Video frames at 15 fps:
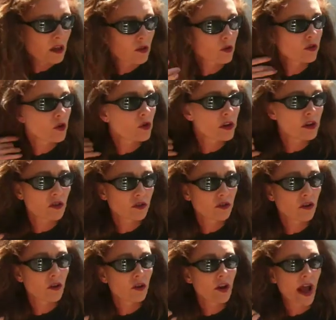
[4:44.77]
There's no
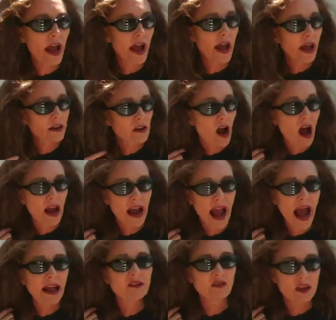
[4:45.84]
conditioner, and I
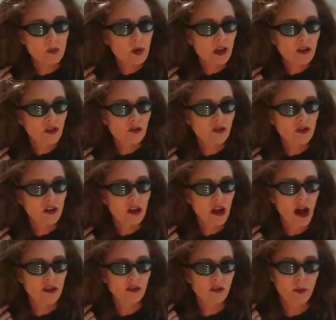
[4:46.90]
had deep conditioned it.
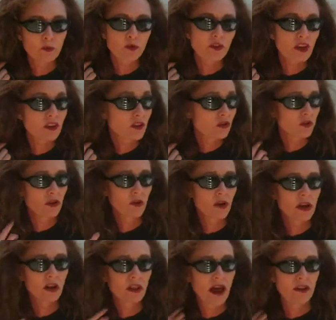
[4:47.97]
I slept with conditioner
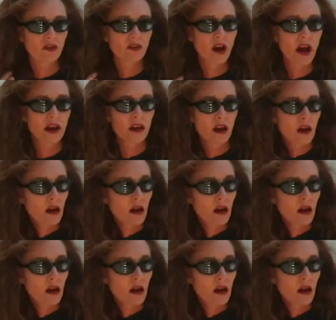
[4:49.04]
in it last night.